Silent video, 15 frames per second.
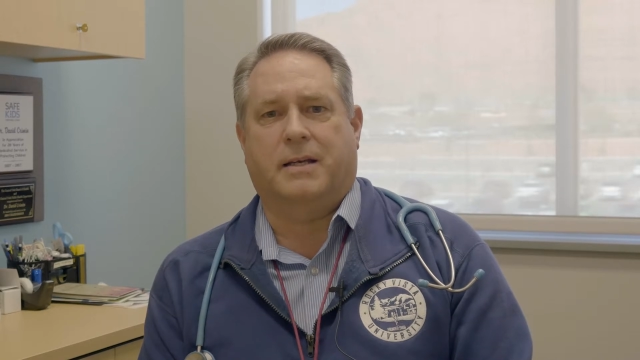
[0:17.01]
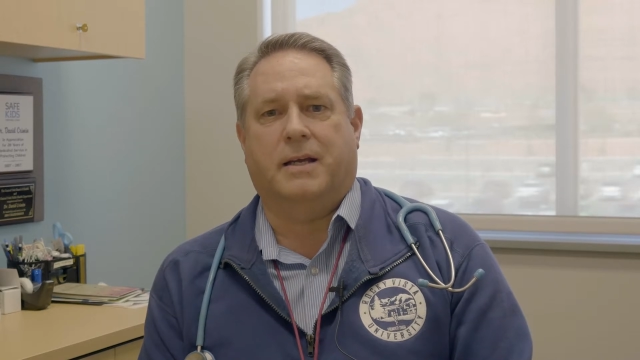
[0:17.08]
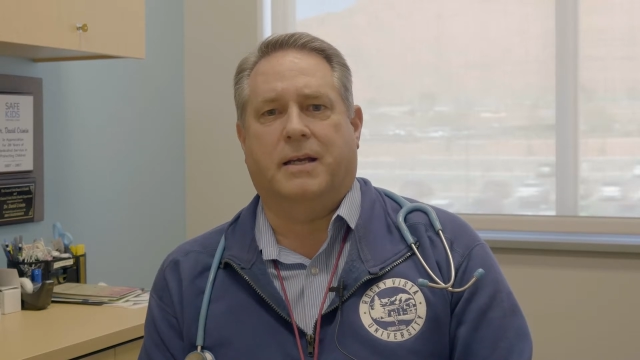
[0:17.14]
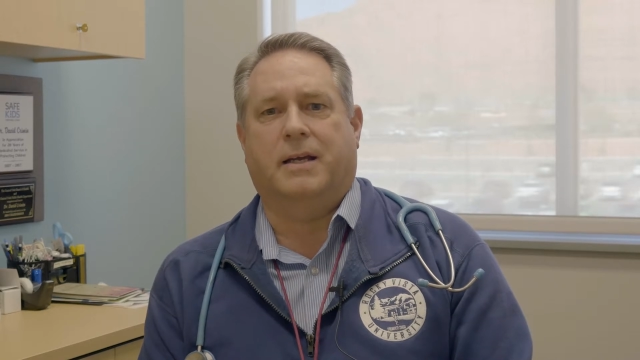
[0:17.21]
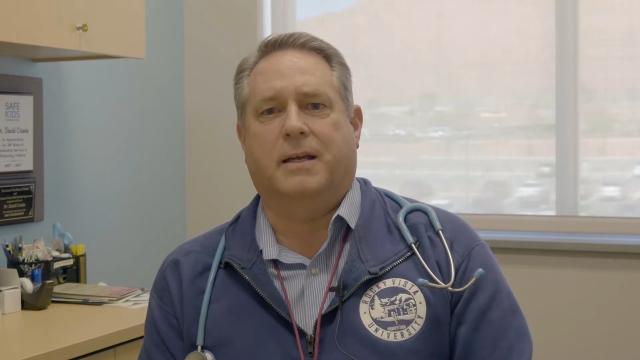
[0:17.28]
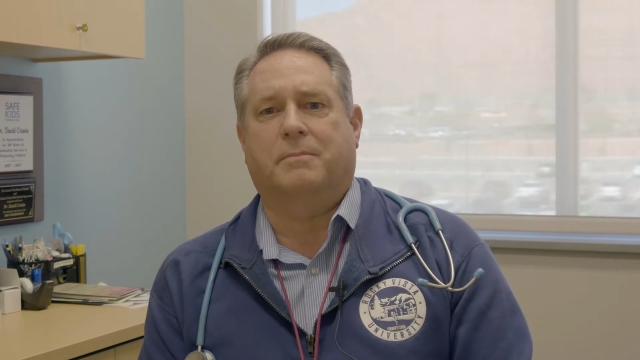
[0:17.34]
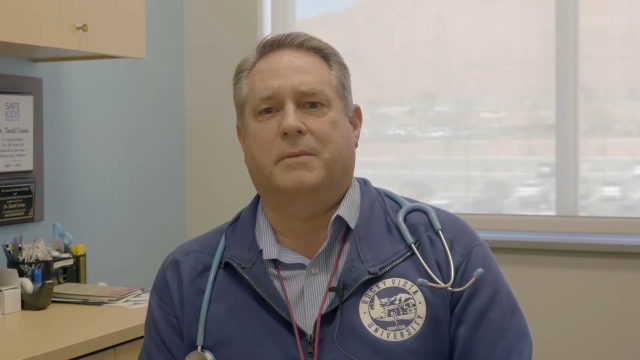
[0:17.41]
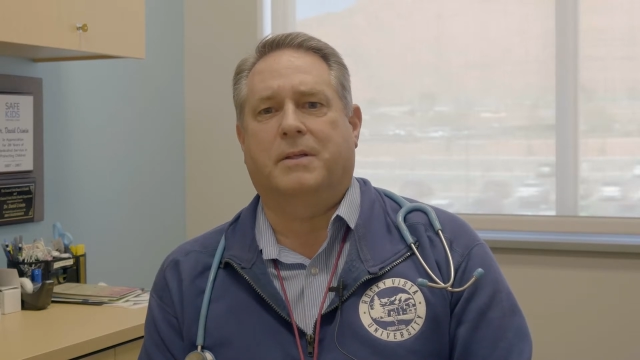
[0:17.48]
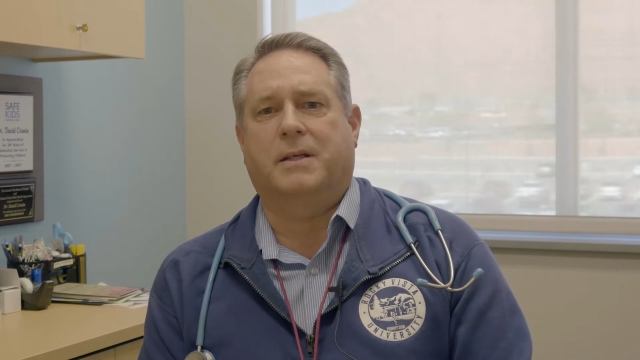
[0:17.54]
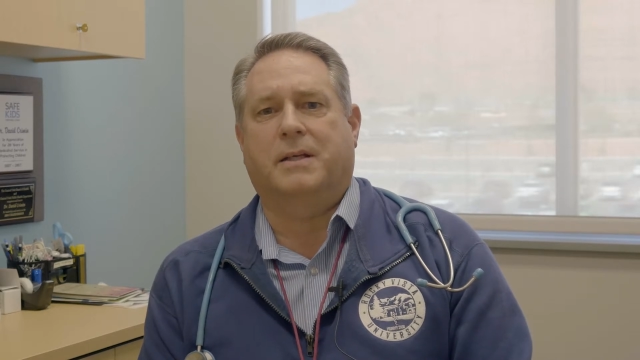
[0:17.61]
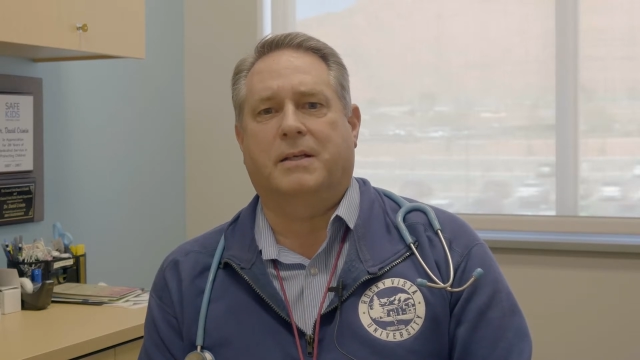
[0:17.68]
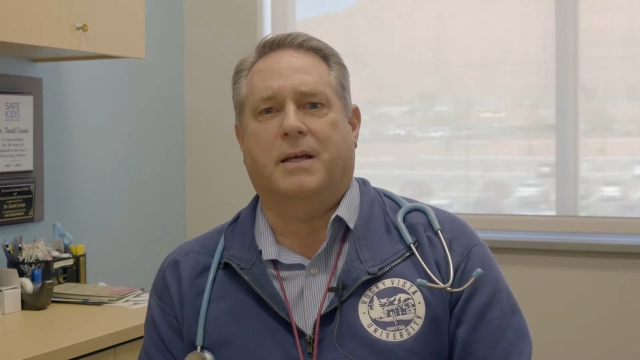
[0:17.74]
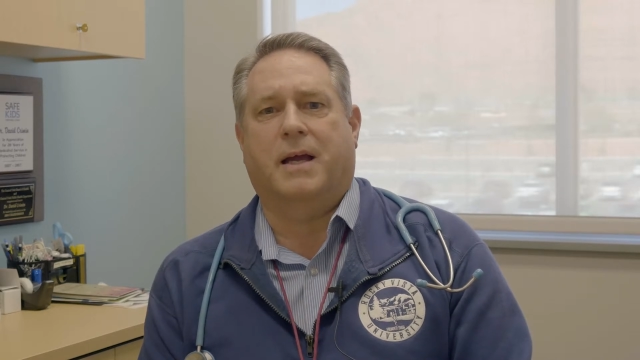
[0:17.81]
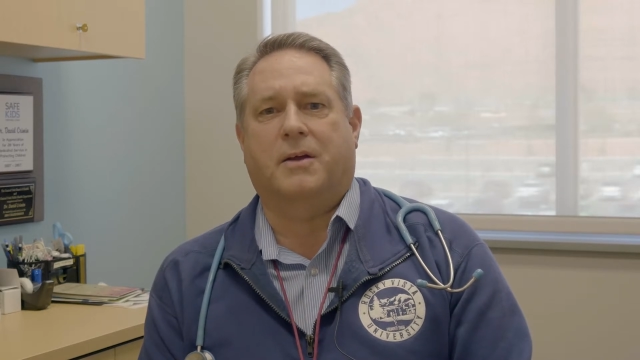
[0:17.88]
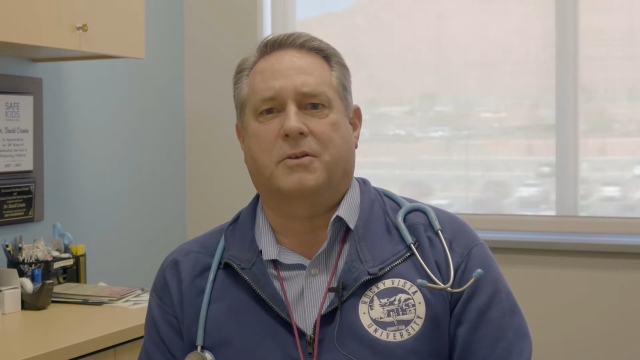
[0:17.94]
and I am
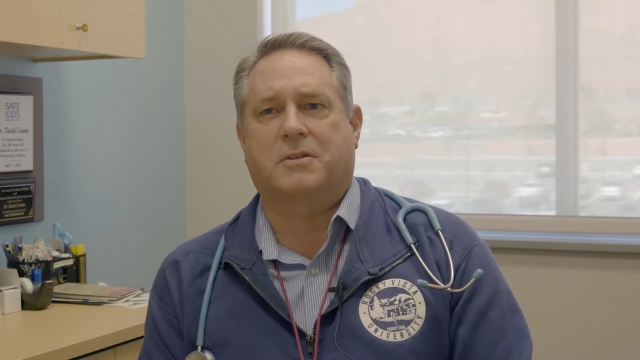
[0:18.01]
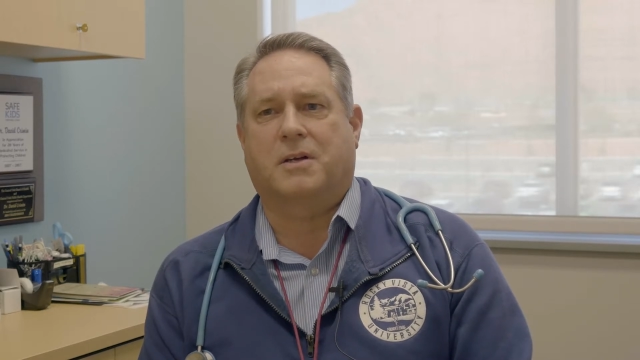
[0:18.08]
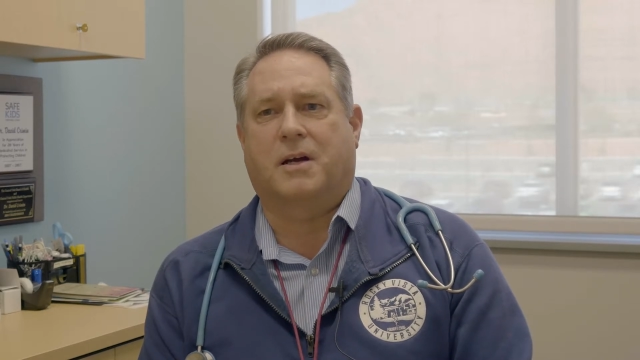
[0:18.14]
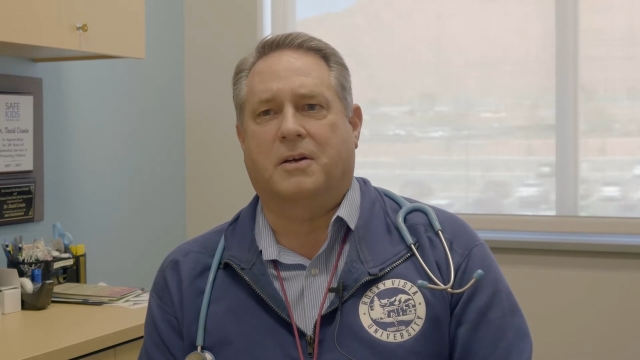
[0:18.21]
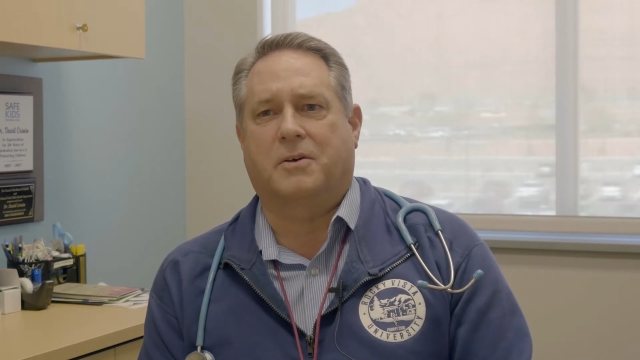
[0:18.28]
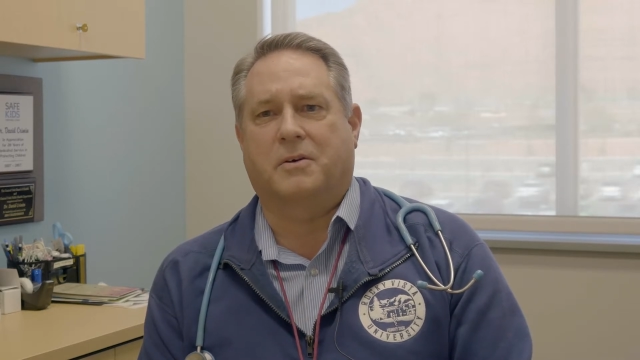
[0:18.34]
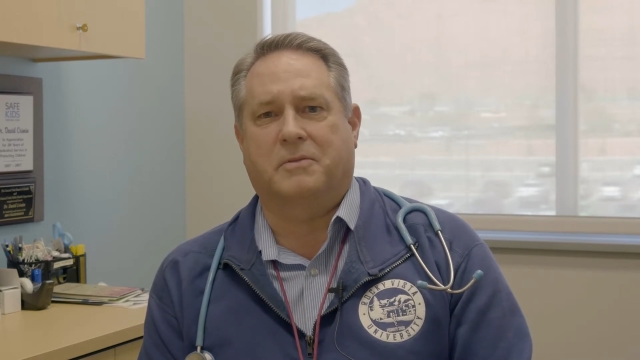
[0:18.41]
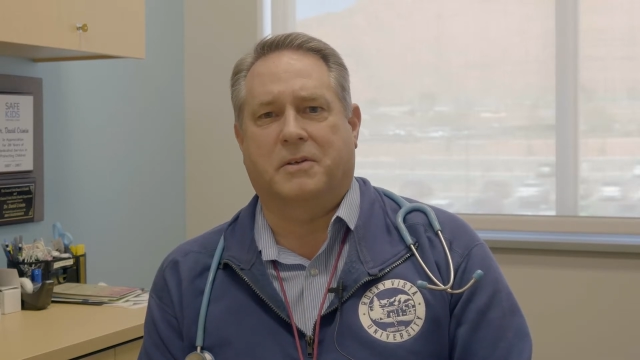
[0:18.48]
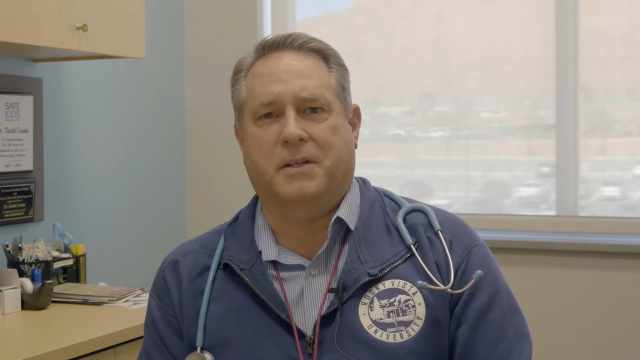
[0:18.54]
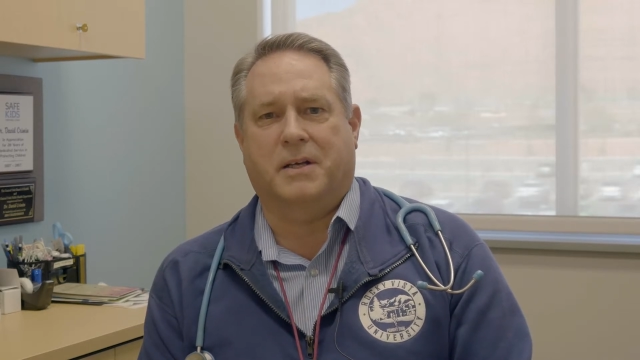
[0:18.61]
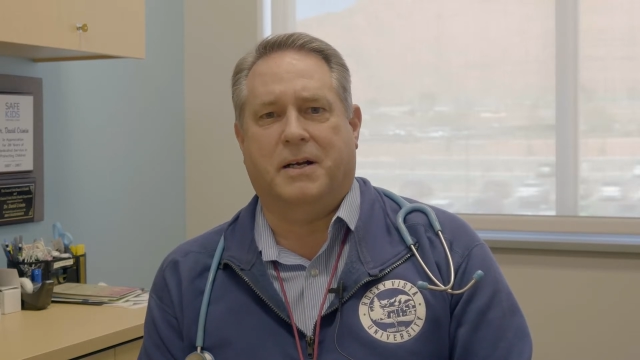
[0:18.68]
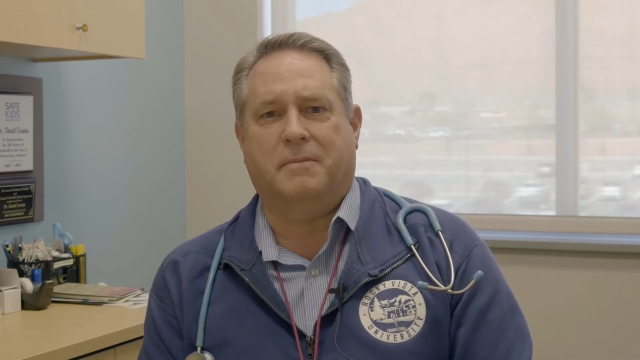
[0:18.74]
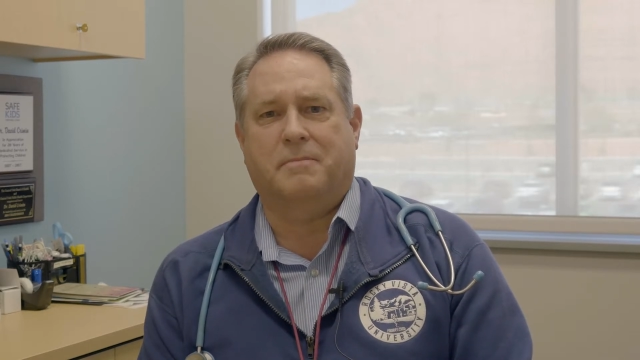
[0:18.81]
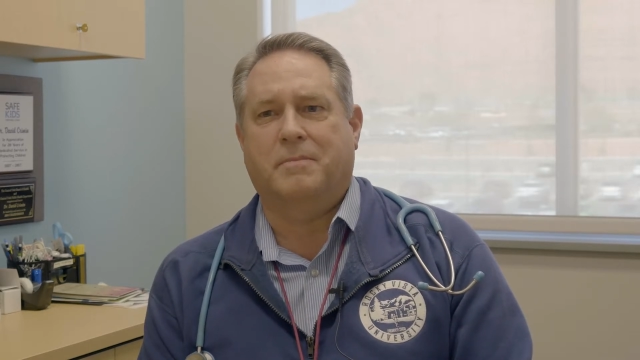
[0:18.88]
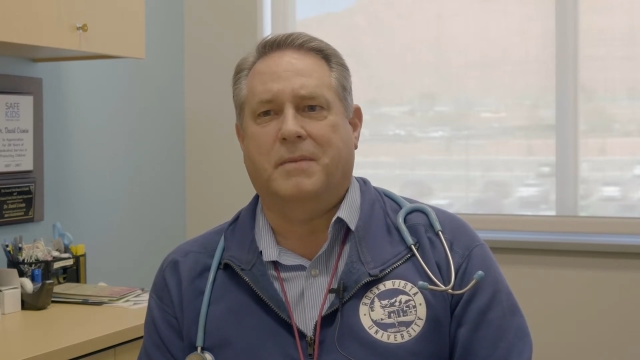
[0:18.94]
the house doc over
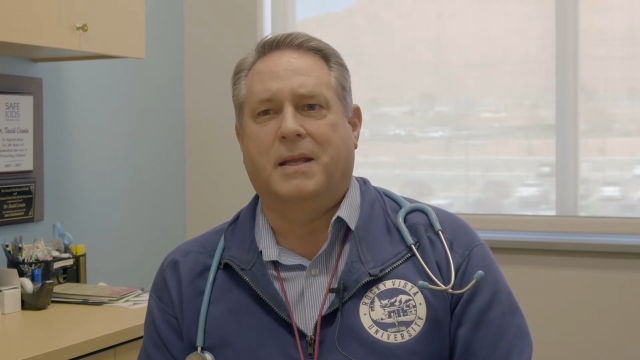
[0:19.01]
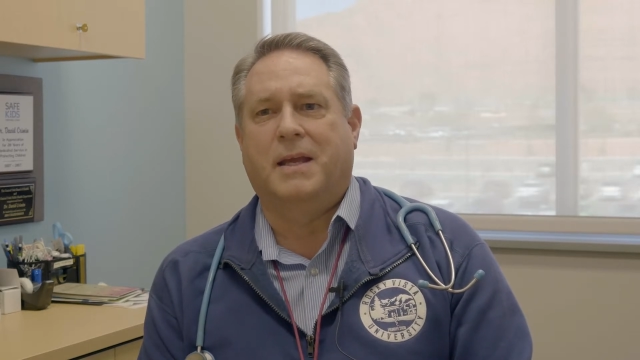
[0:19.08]
there.